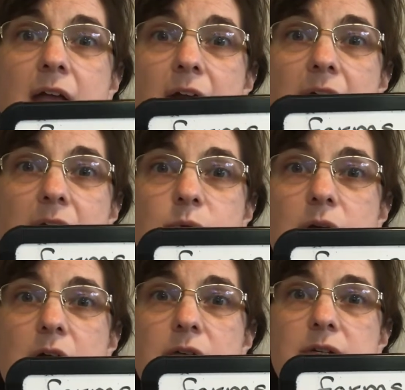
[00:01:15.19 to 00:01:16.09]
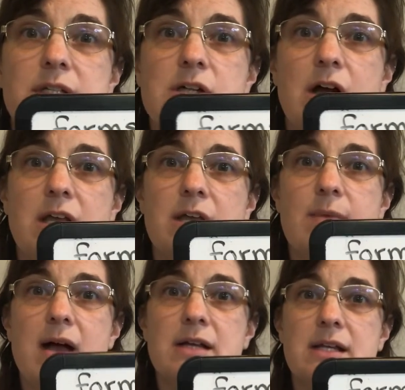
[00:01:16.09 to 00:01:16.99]
and we're not really talking
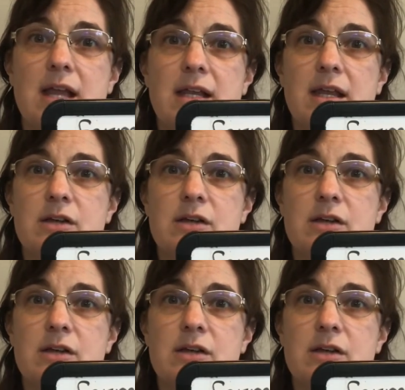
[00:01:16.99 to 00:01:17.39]
about kinetic